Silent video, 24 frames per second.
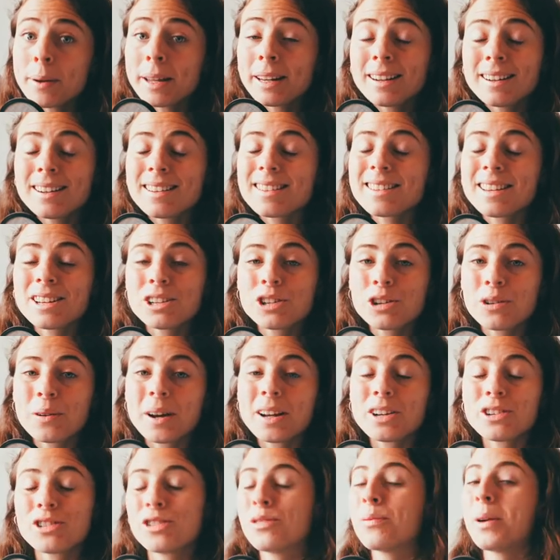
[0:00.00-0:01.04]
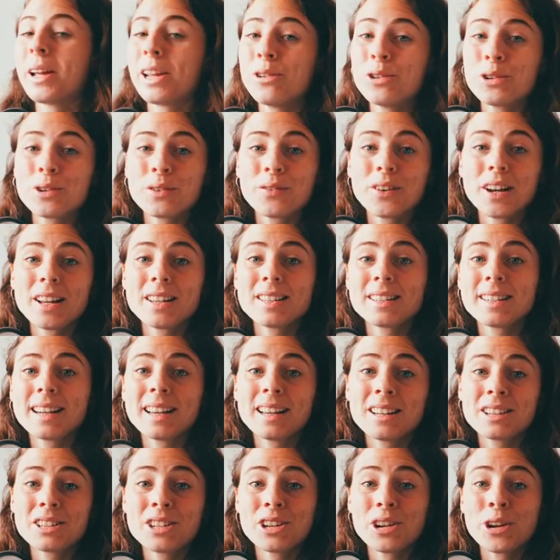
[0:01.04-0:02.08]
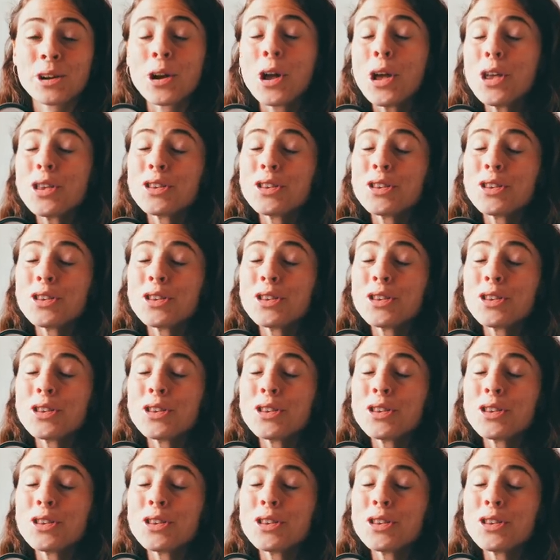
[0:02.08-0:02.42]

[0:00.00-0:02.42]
been in a situation where your device tells you,